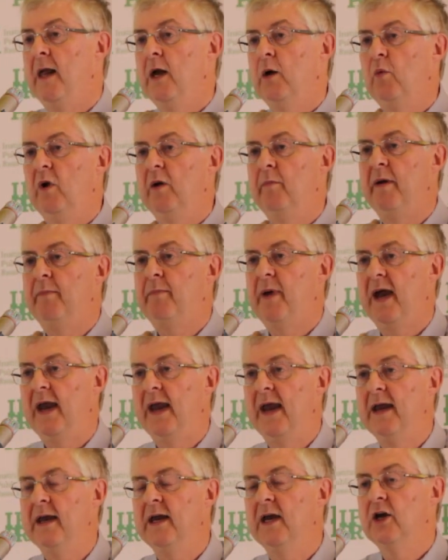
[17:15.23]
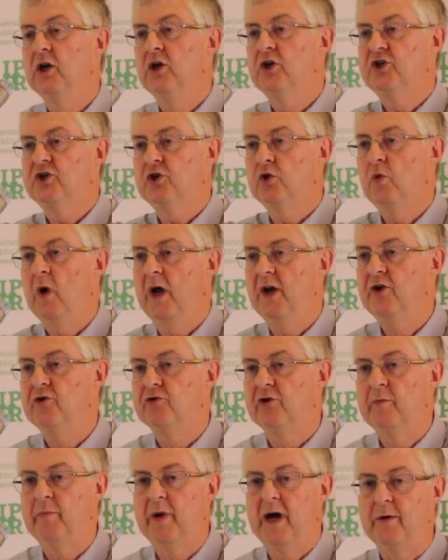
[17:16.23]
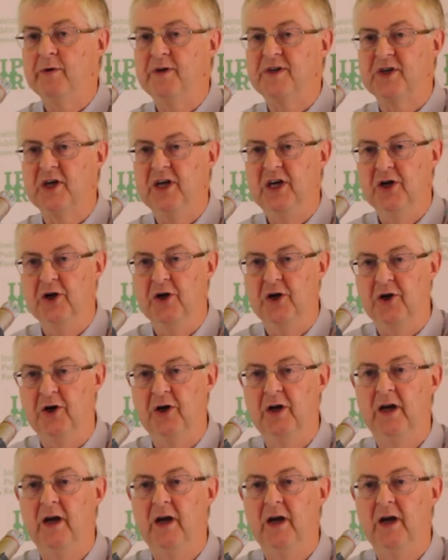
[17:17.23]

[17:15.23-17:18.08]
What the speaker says: will be paying £200 a year